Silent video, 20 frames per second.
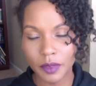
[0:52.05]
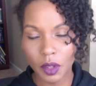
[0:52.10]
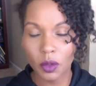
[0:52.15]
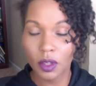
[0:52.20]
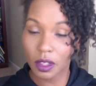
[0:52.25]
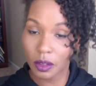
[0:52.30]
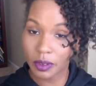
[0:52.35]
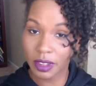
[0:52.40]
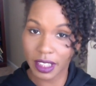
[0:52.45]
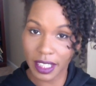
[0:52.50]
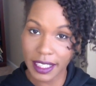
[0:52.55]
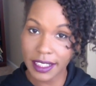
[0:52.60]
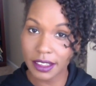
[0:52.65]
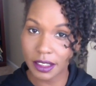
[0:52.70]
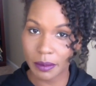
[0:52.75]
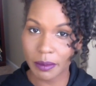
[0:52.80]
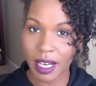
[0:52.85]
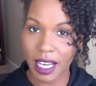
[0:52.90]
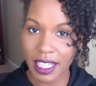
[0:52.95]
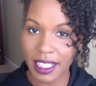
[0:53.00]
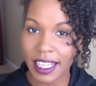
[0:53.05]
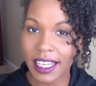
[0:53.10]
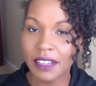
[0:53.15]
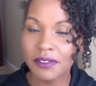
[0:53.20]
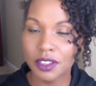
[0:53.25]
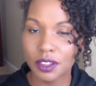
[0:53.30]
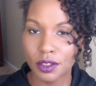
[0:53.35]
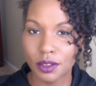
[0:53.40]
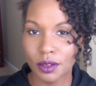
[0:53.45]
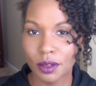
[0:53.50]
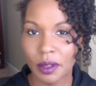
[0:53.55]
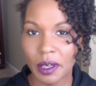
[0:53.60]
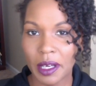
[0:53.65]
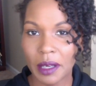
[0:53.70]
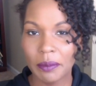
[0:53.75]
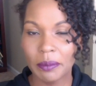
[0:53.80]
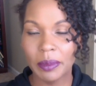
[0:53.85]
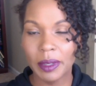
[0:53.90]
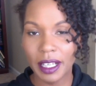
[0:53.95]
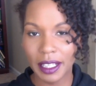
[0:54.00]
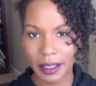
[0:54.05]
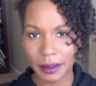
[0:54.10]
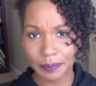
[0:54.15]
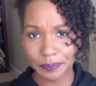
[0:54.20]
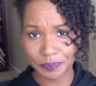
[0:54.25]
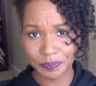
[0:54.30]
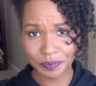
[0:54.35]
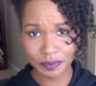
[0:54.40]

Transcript: who can relate to my life story but